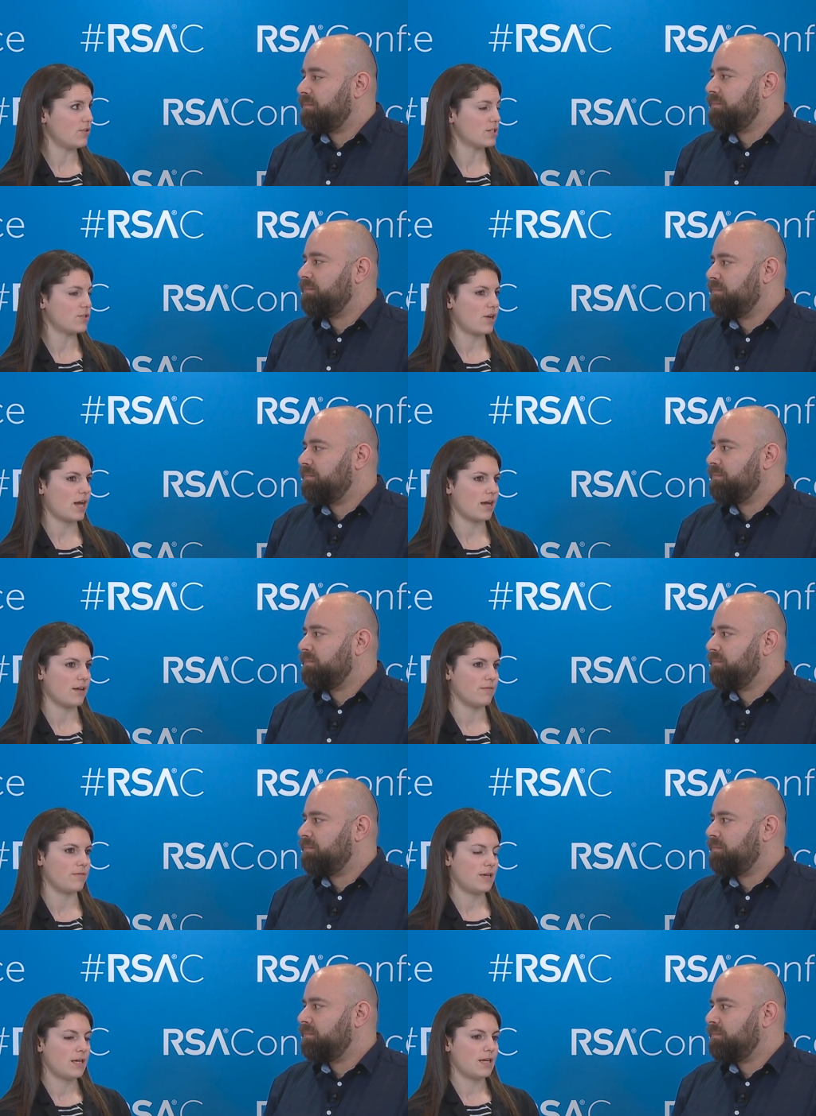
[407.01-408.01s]
Speaker 1: you also have
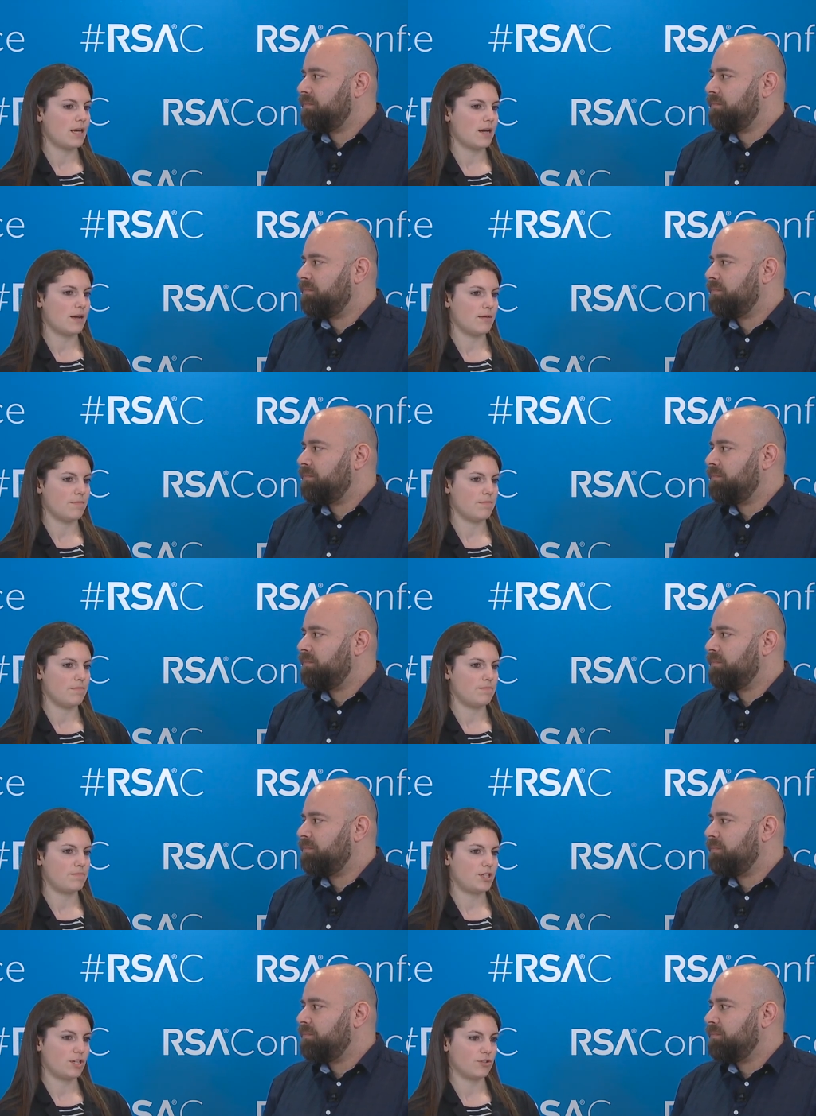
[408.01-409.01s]
um,
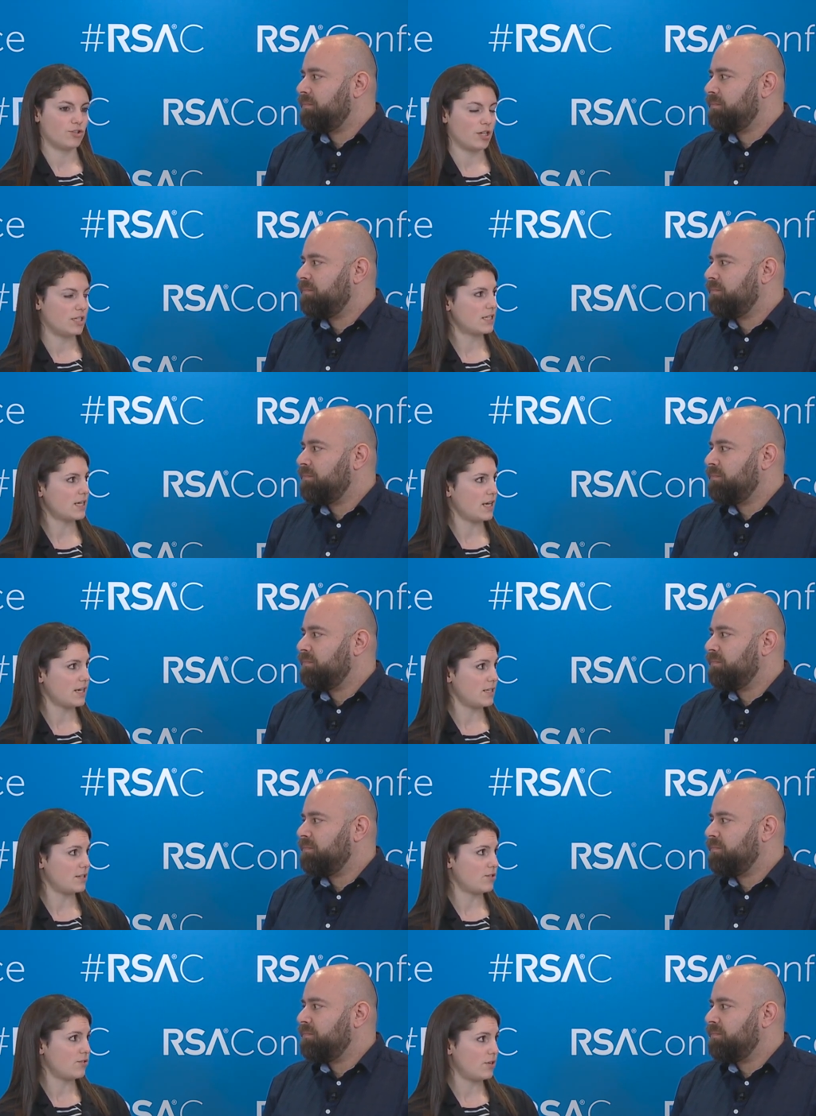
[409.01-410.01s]
children's
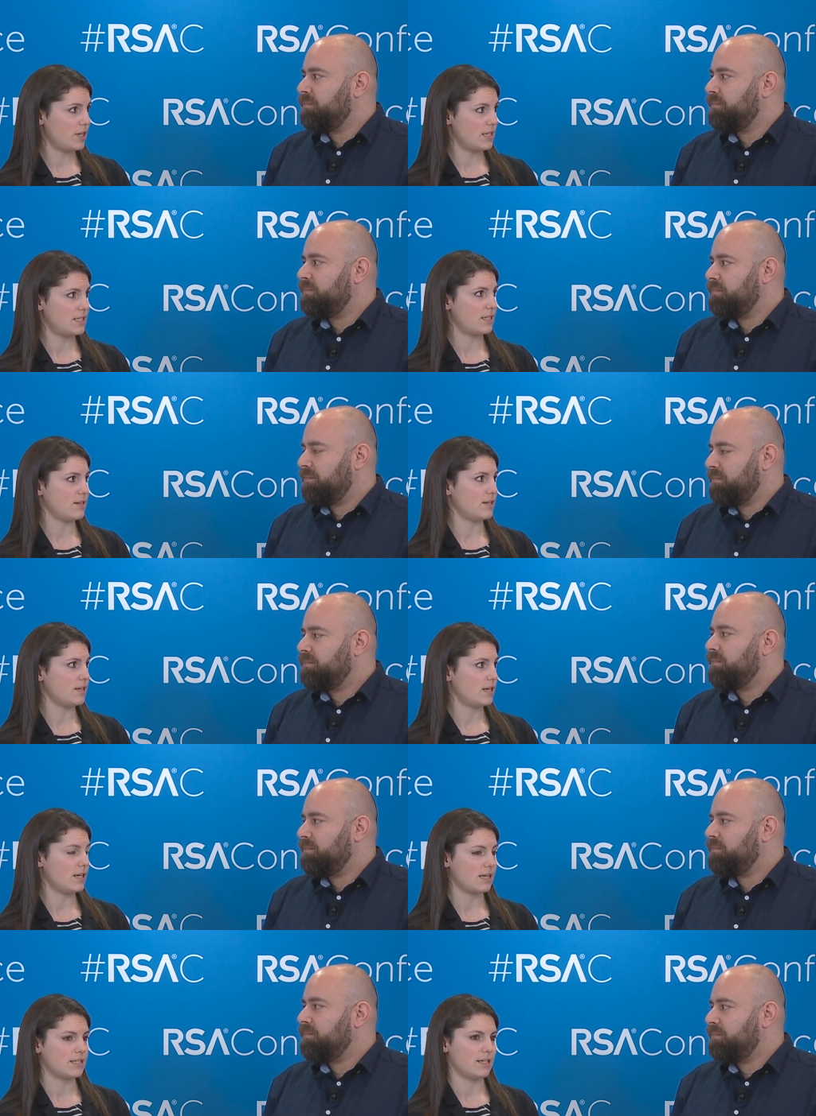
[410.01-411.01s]
connected toys and
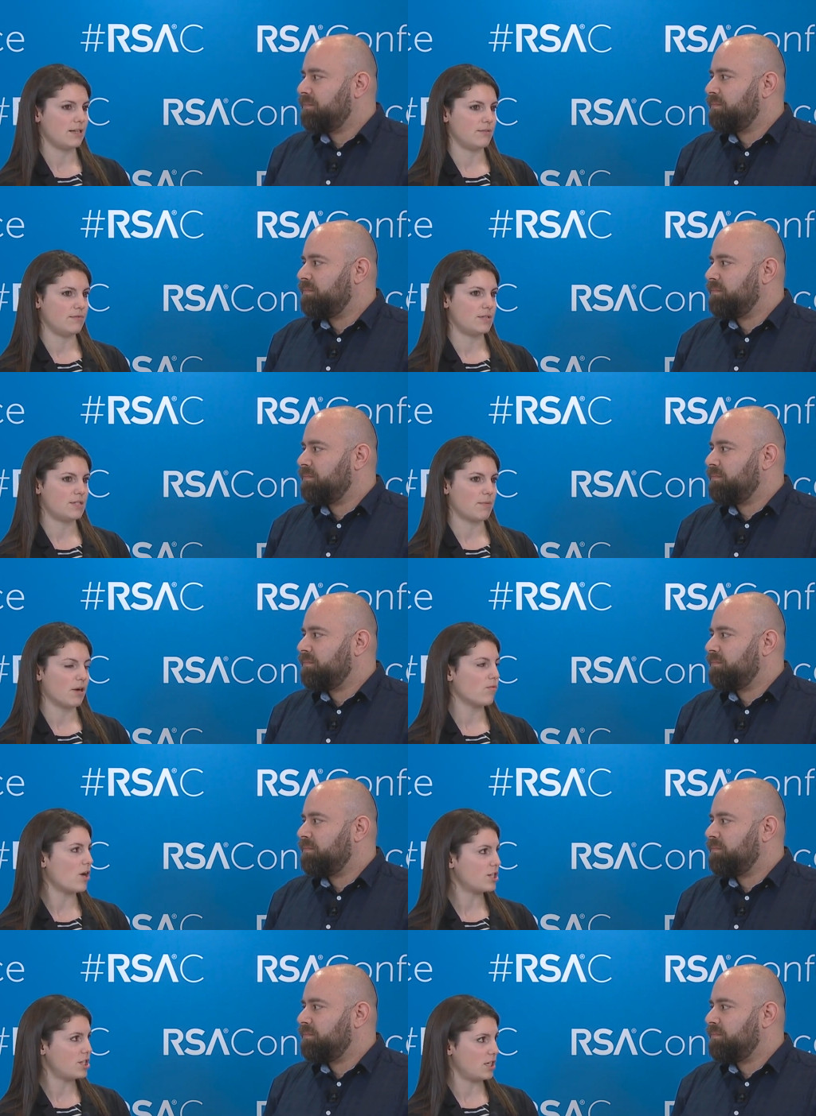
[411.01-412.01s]
connected
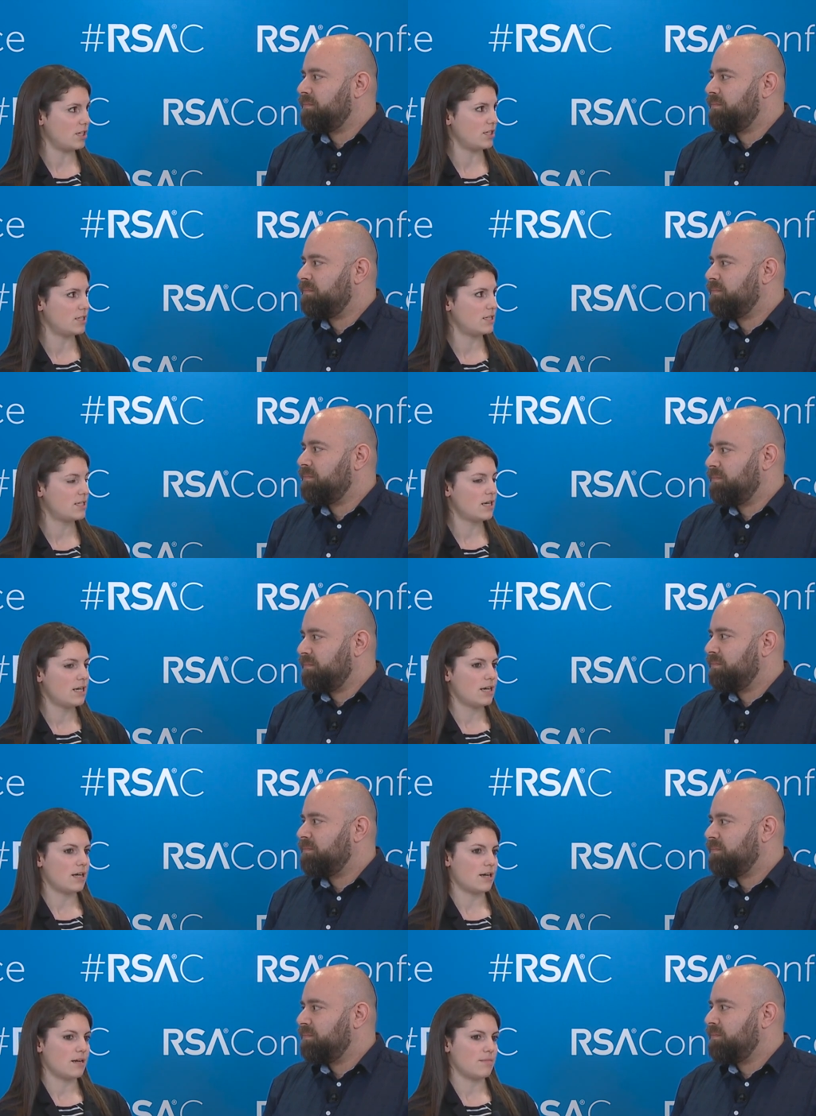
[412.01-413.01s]
smart
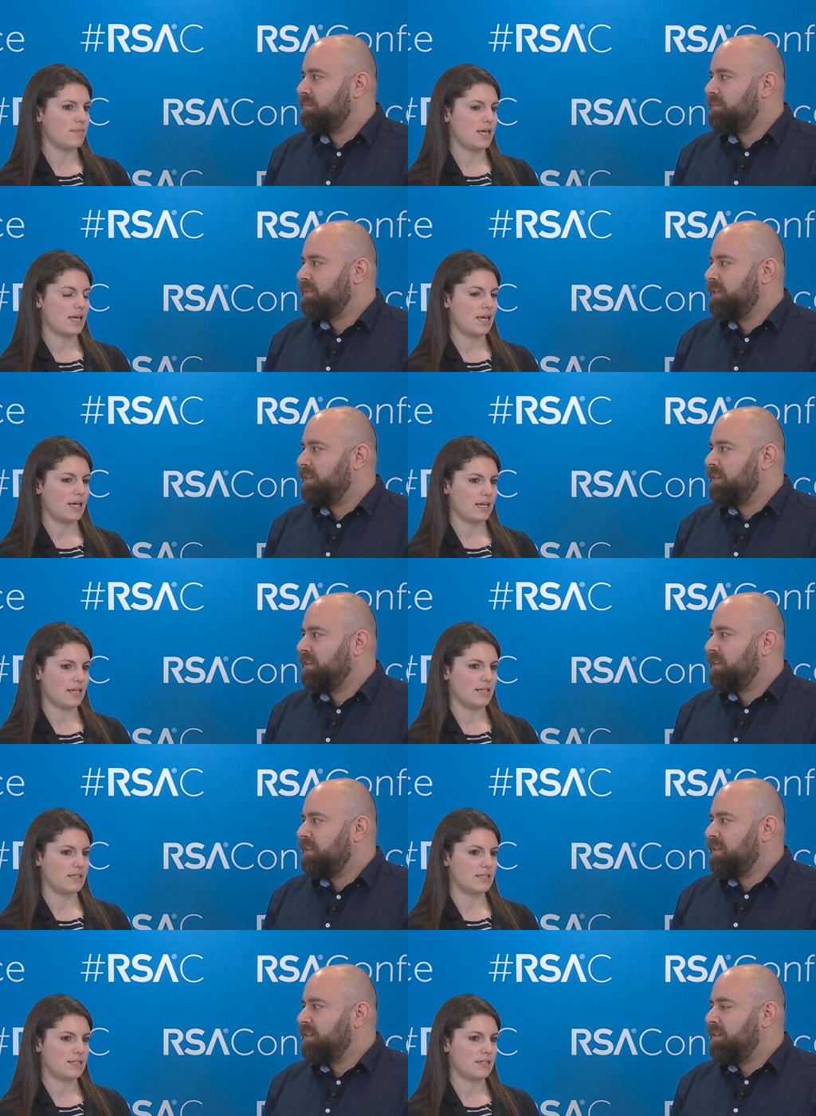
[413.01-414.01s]
Um,
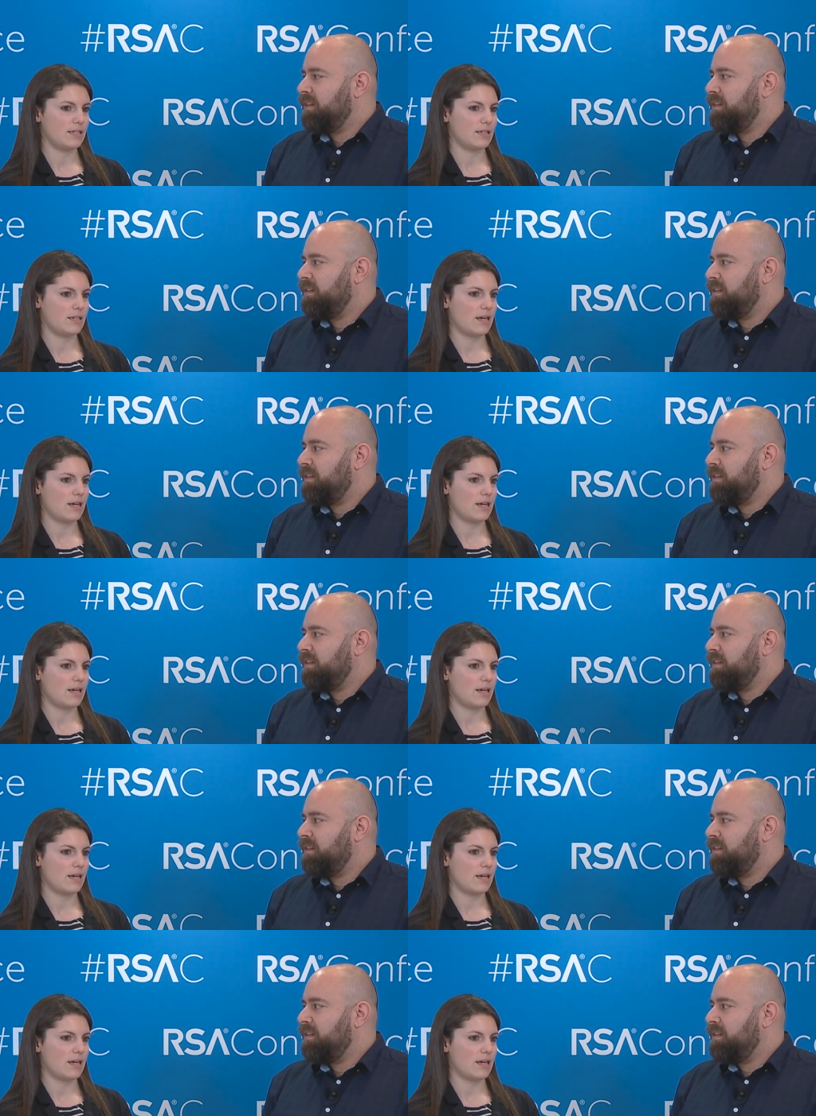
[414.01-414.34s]
and